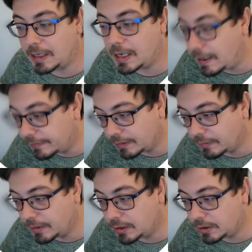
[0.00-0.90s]
after
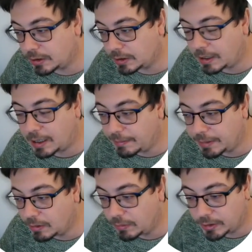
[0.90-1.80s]
which,
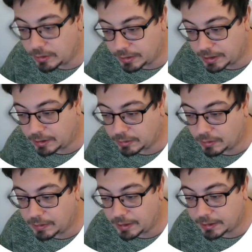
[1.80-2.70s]
below which you cannot go.
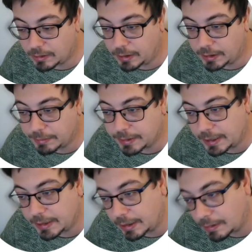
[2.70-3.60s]
Let's call it psi
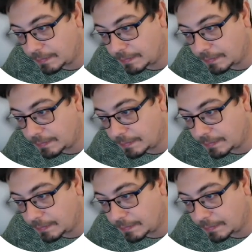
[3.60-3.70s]
0.